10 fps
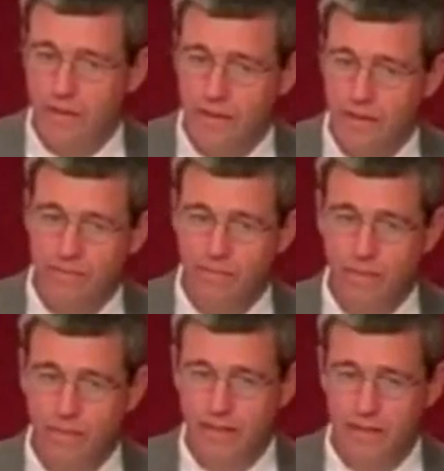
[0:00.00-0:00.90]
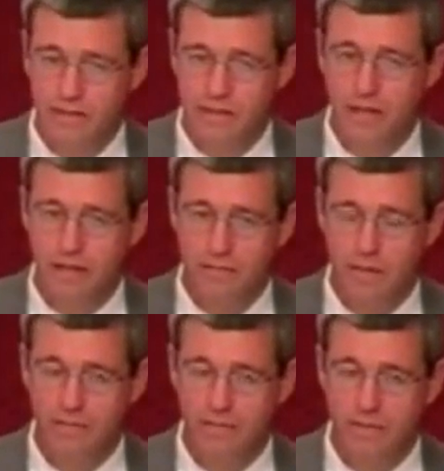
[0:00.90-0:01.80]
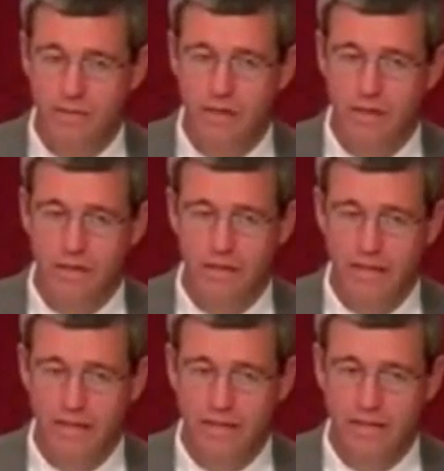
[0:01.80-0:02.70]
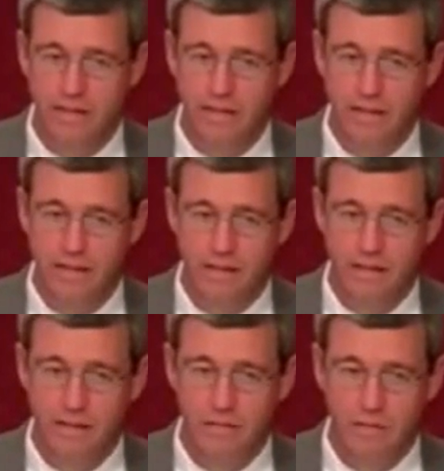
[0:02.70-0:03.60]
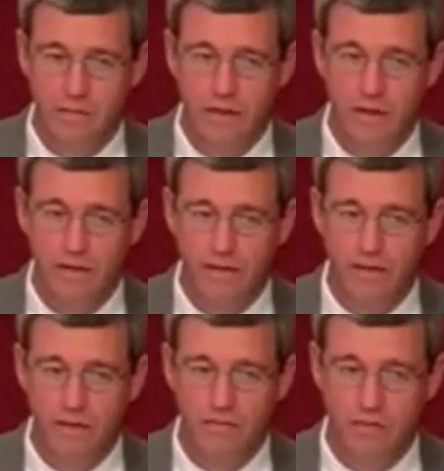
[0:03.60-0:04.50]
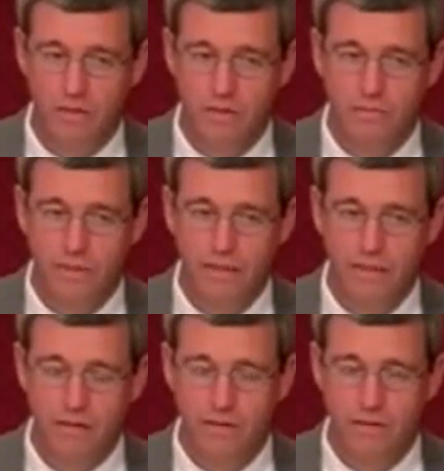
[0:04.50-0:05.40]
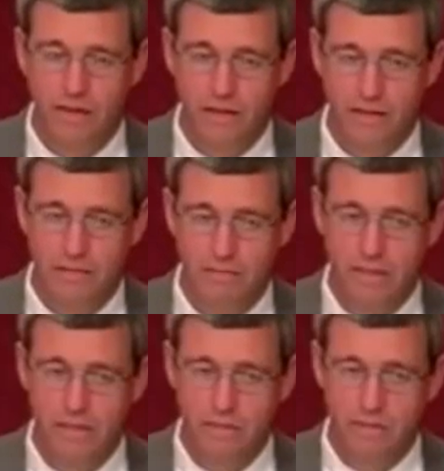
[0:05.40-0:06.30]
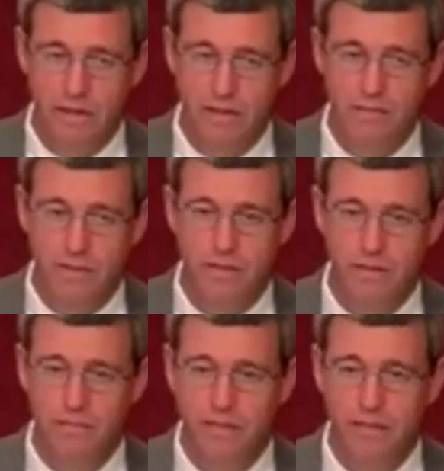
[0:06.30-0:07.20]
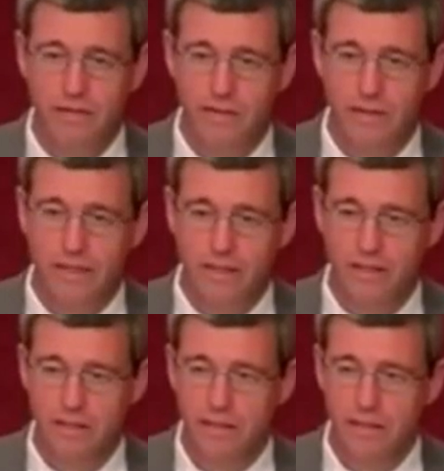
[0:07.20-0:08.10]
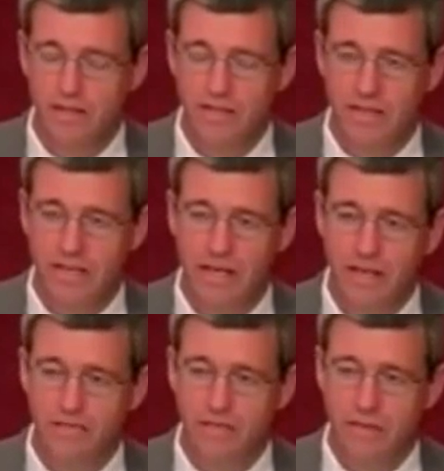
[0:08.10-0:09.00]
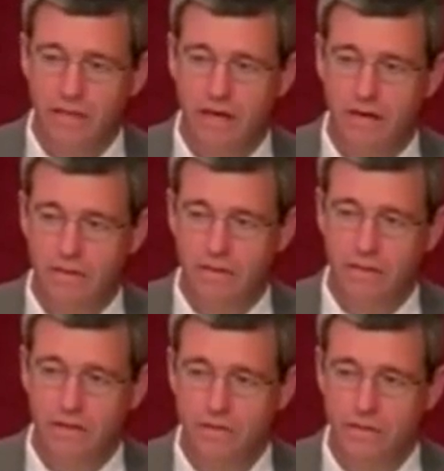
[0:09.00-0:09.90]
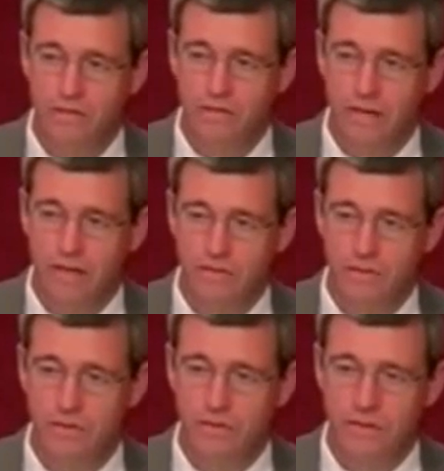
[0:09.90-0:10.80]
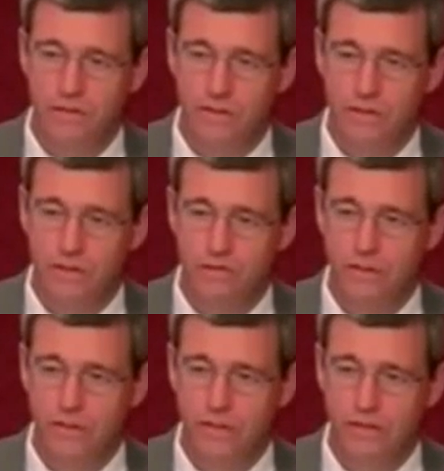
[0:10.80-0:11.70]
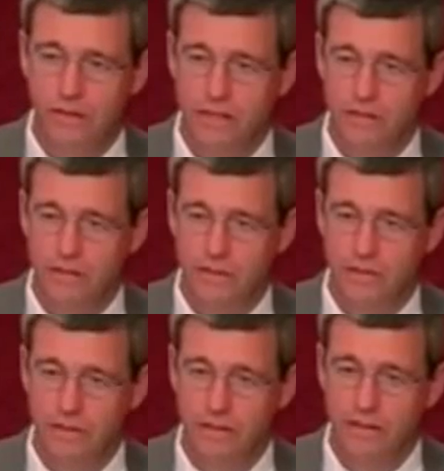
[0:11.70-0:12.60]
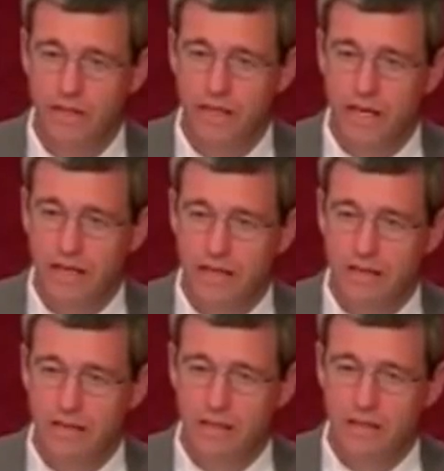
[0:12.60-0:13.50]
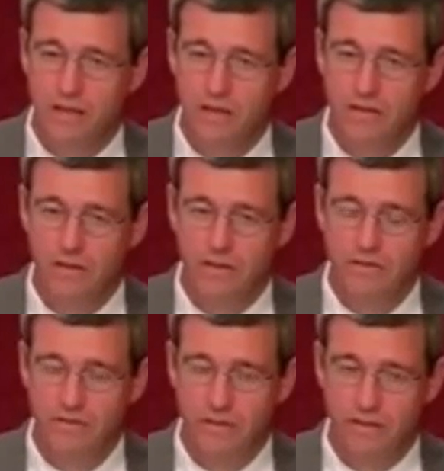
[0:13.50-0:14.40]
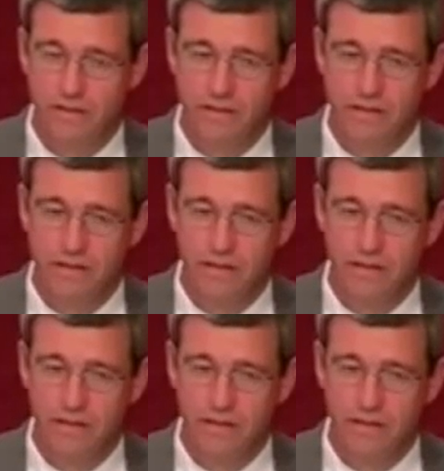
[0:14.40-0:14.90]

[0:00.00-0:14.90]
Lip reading: we are playing soccer mom and soccer dad, while we are arguing over so many little things and mesmerized by so many trinkets. The net even now is closing around you and your children and your grandchildren, and it does not cause you to fear.